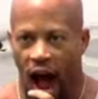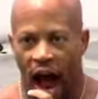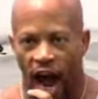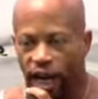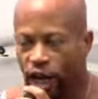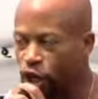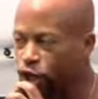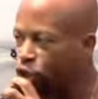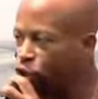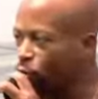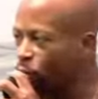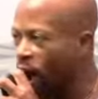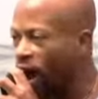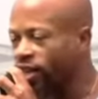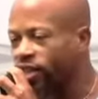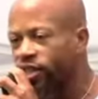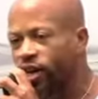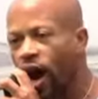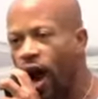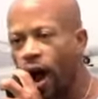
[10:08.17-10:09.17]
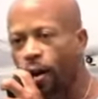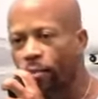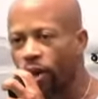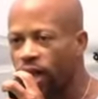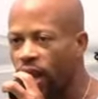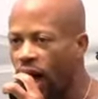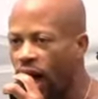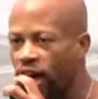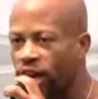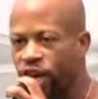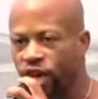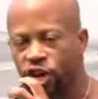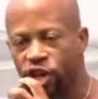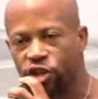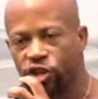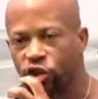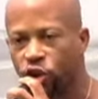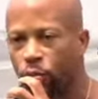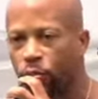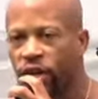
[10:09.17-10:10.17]
I can do my job a lot
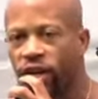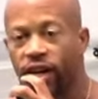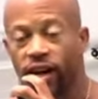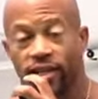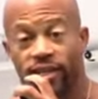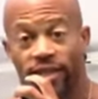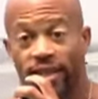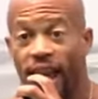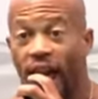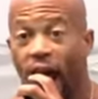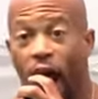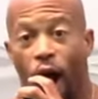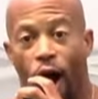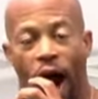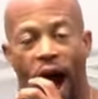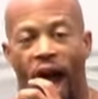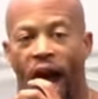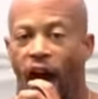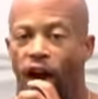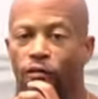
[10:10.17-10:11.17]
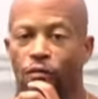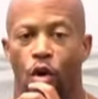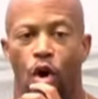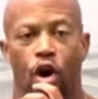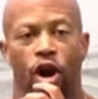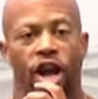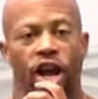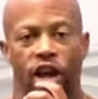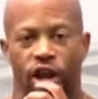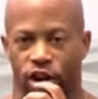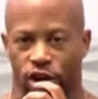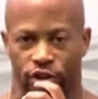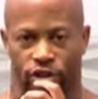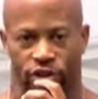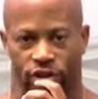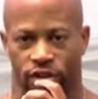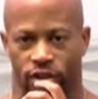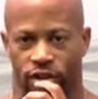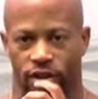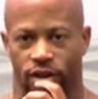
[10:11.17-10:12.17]
easier because now I have more
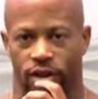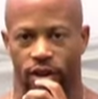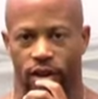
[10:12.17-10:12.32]
energy.